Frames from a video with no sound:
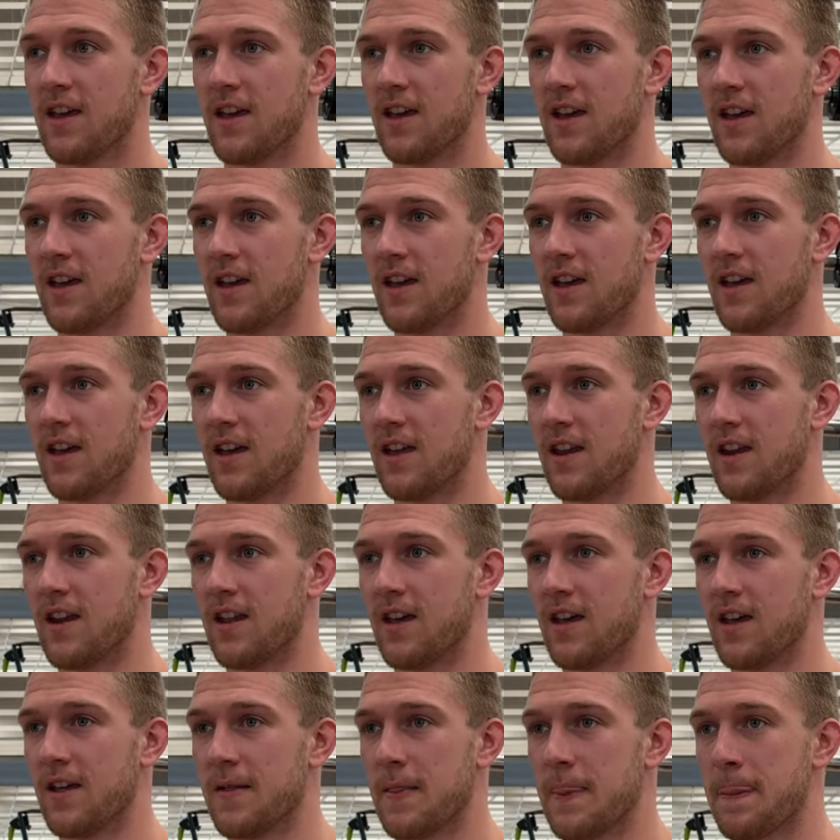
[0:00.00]
and
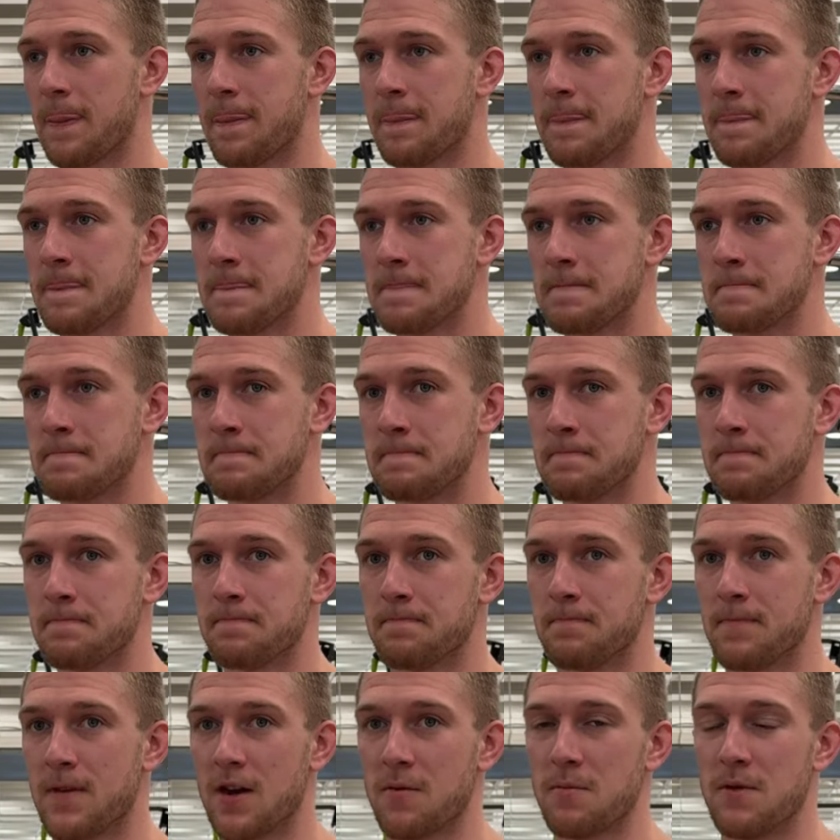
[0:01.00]

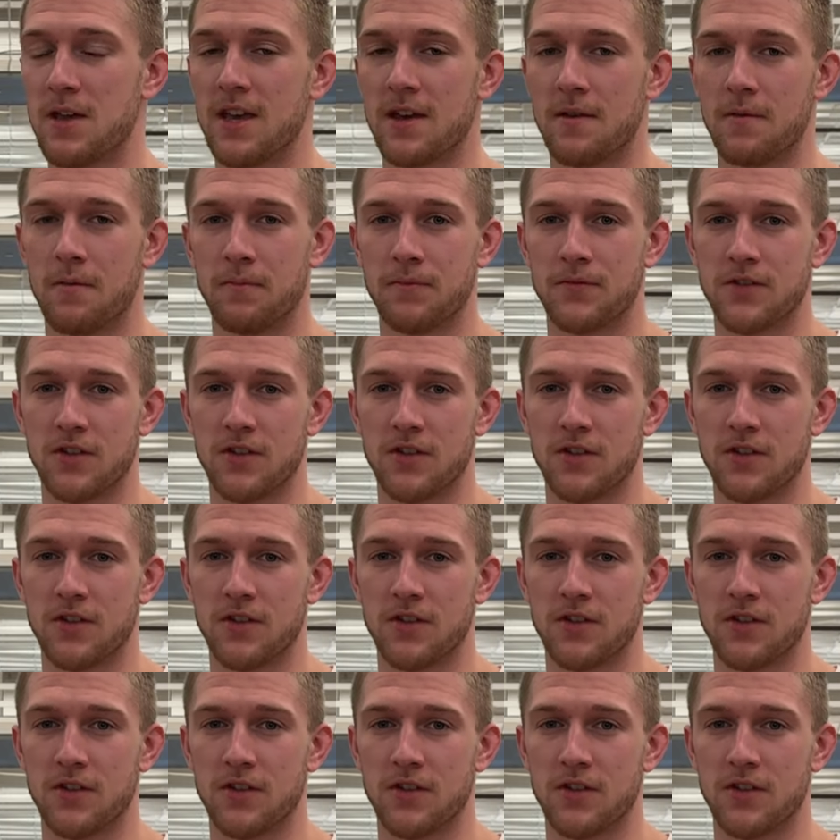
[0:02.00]
that'll be it.